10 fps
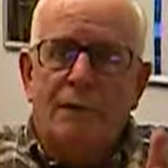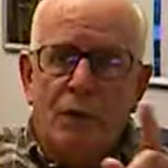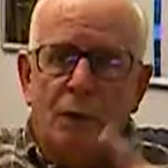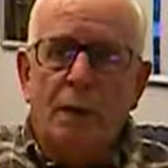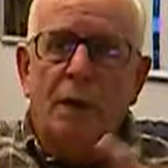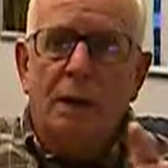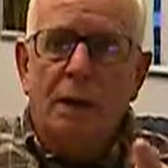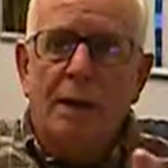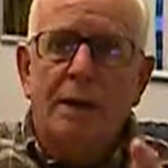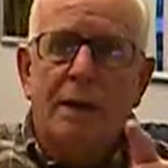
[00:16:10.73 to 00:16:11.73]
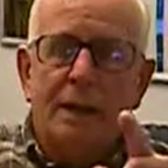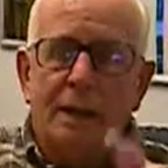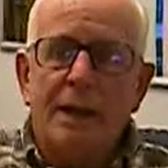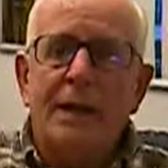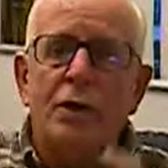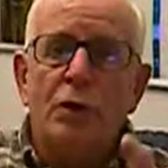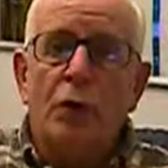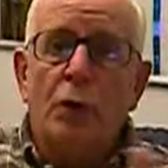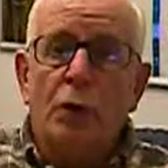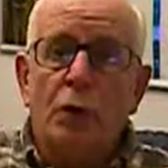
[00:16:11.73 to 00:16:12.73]
If you want to lead, lead
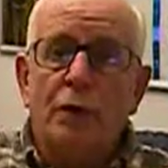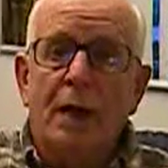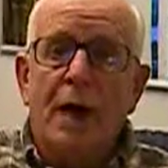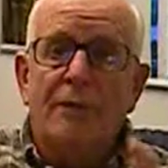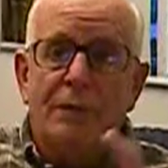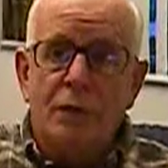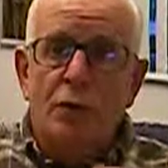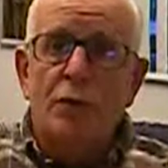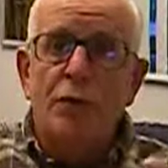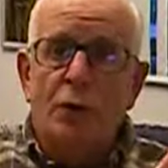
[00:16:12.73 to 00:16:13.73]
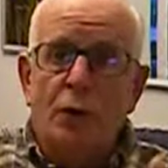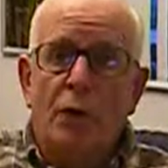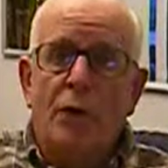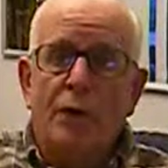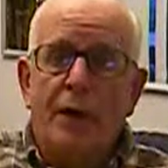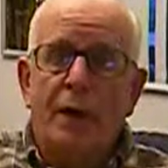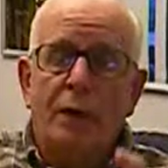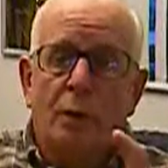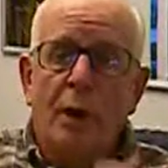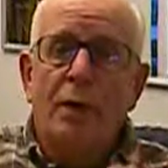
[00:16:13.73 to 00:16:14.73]
your own life and do your own
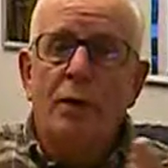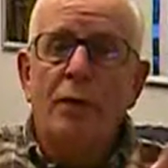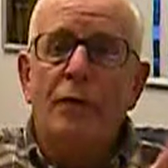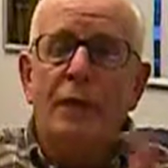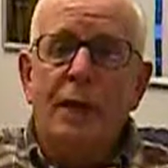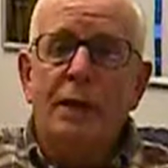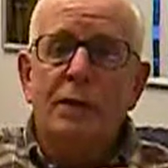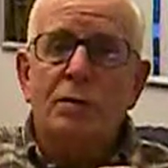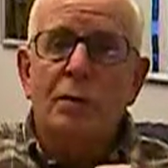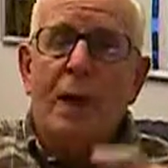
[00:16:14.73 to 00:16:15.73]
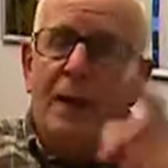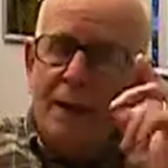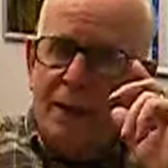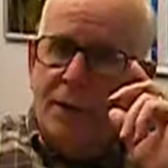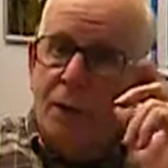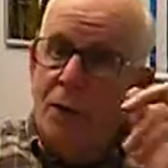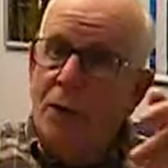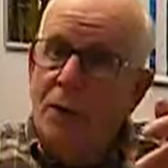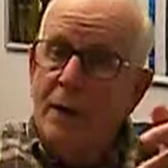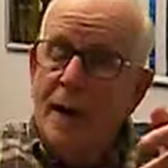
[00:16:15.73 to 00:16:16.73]
thing the way you think it's right in your
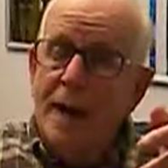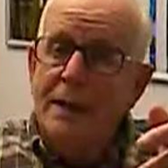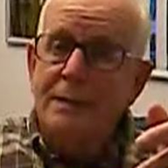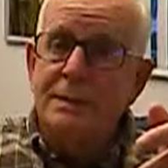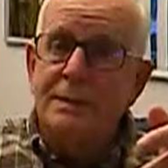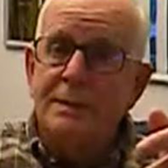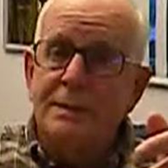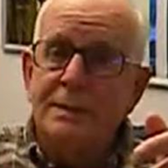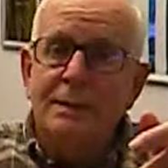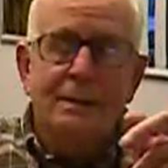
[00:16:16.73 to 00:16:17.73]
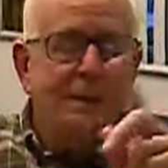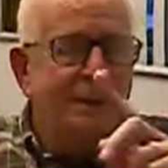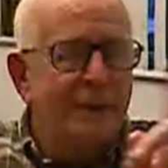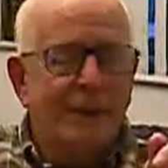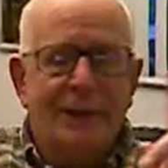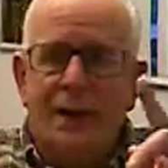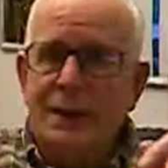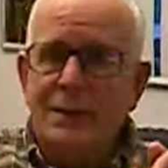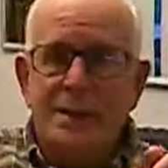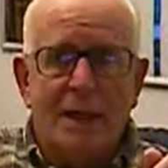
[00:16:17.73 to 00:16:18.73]
own eyes, you're
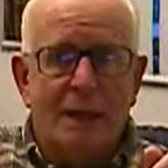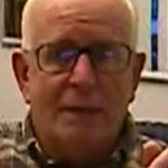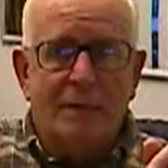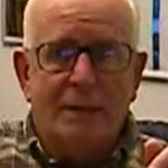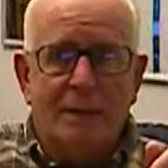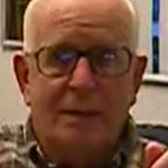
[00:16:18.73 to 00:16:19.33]
not saved.